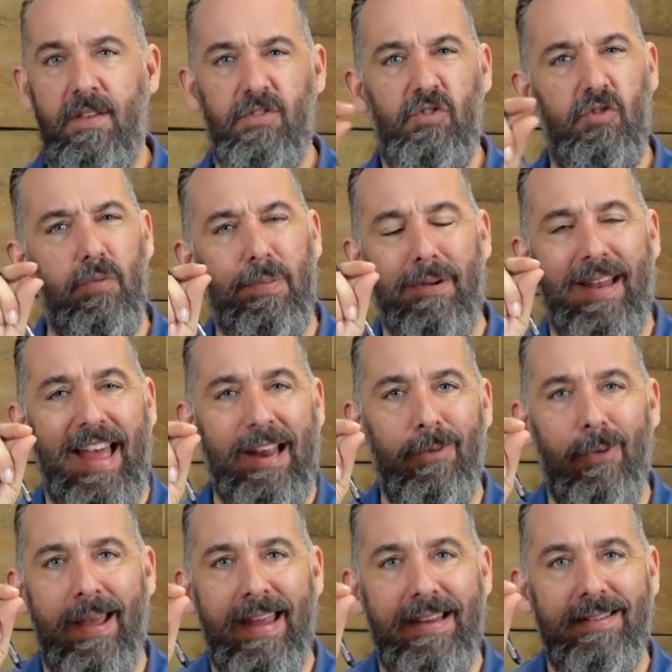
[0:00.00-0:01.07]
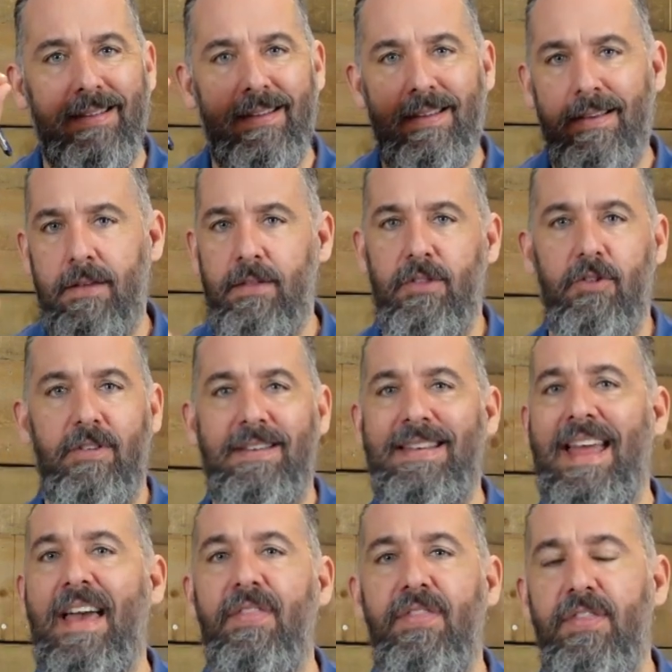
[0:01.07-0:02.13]
super lightweight. They're
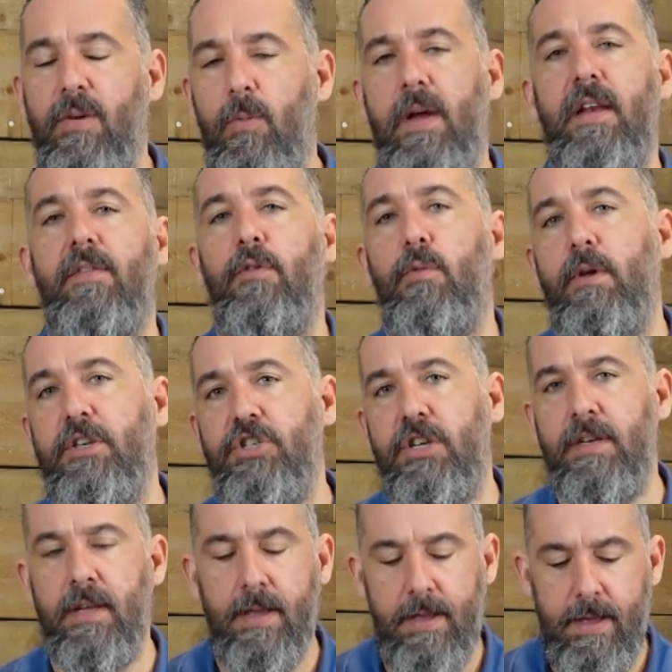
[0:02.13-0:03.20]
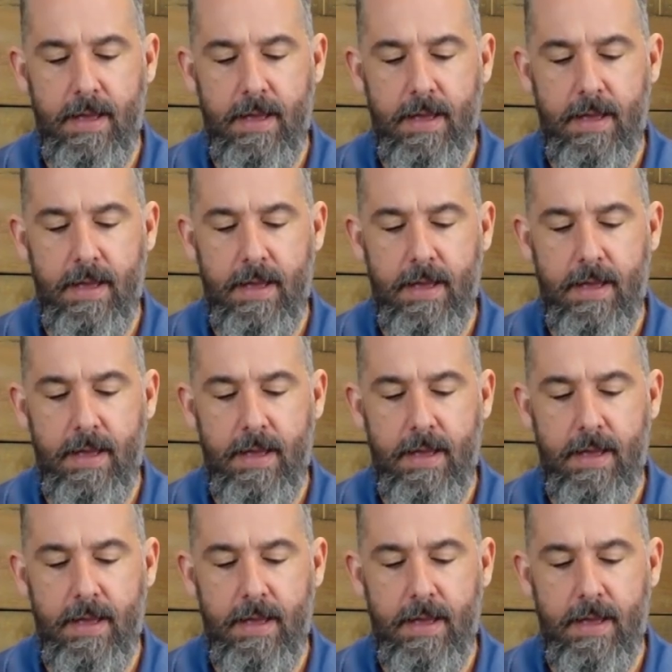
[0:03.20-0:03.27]
1/10 the weight of a rigid.